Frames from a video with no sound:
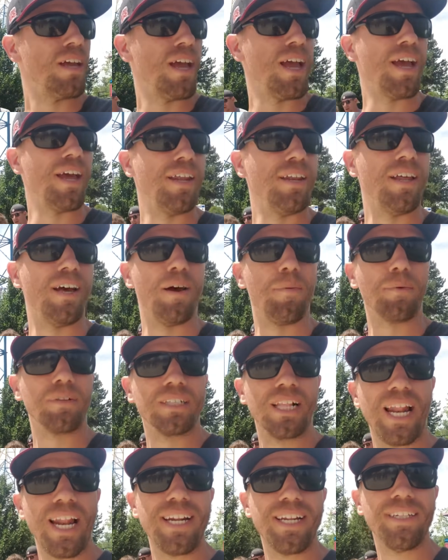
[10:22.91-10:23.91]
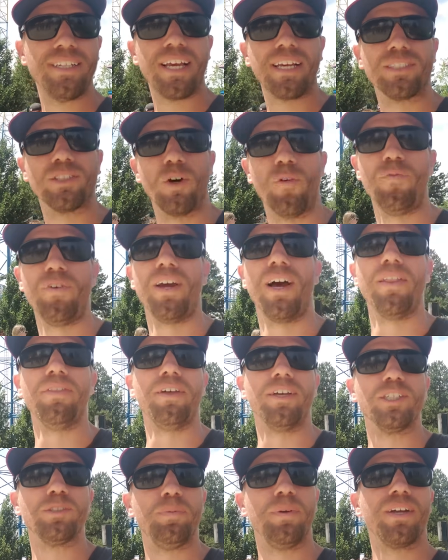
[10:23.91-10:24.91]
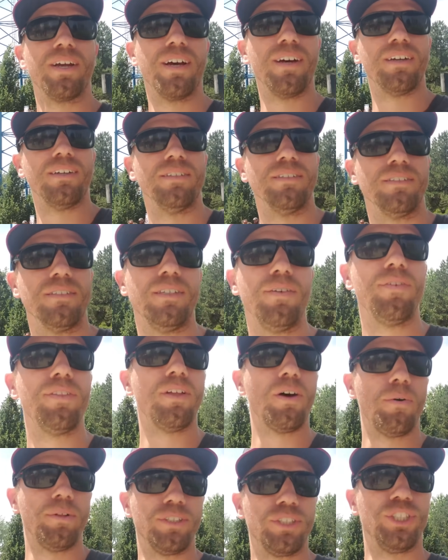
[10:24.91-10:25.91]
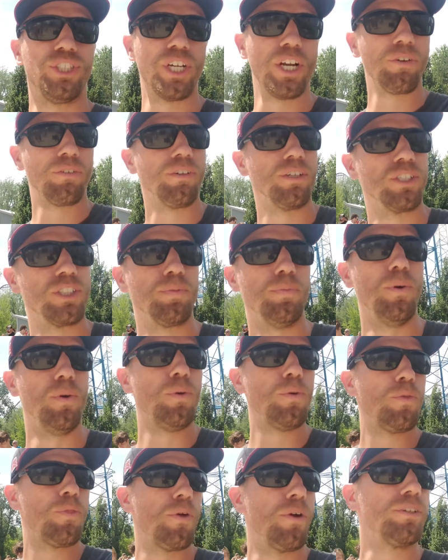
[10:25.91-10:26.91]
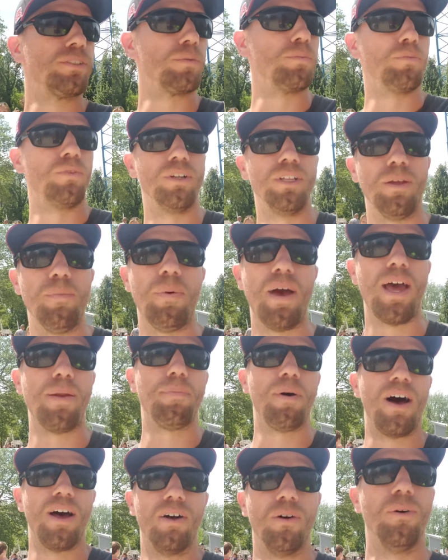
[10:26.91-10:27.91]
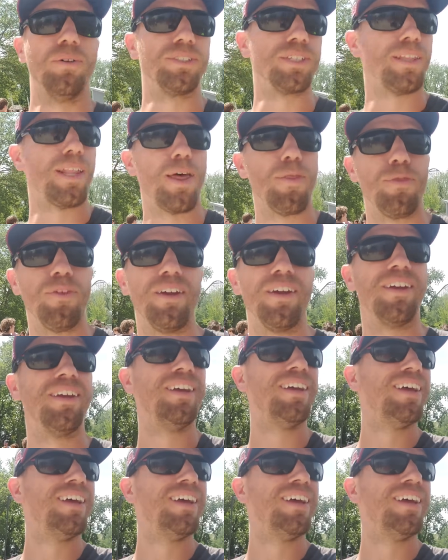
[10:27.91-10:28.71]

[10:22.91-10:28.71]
And I'm um, glad I didn't take Sophie on this because even though it's generally smooth, there are some really bad potholes on that thing.